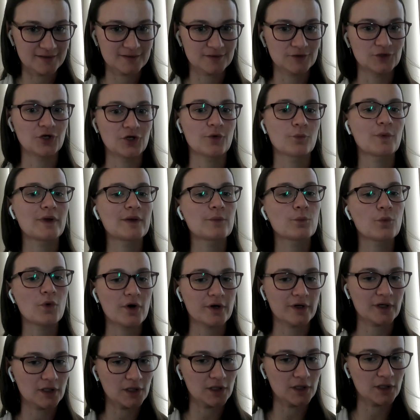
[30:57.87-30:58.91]
You know, we
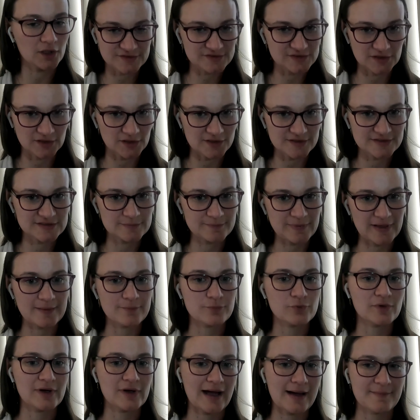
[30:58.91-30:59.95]
want lots and lots of
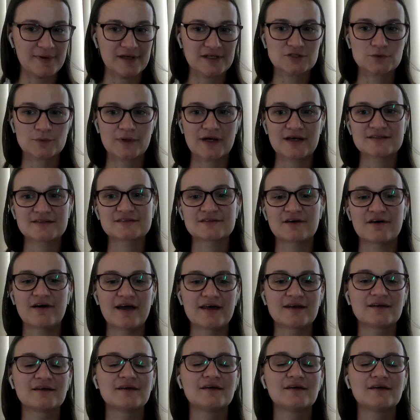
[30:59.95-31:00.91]
people coming to our site.